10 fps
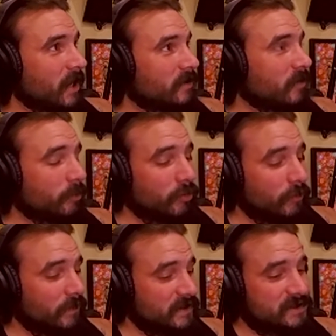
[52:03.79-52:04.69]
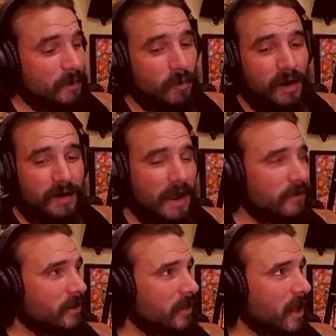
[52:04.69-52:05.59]
to prove that somewhere
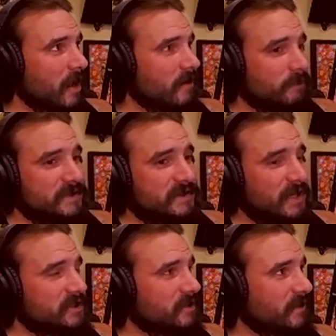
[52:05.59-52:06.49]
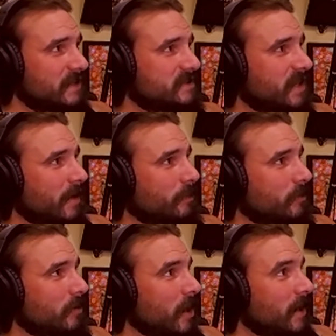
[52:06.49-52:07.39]
down the line of possession of that
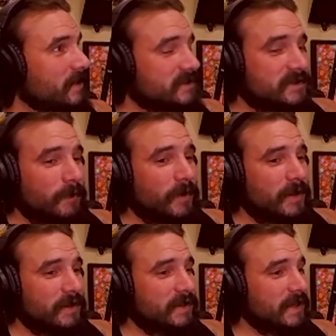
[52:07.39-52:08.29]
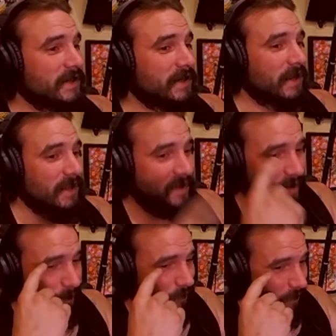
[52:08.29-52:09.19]
sample that somebody didn't keep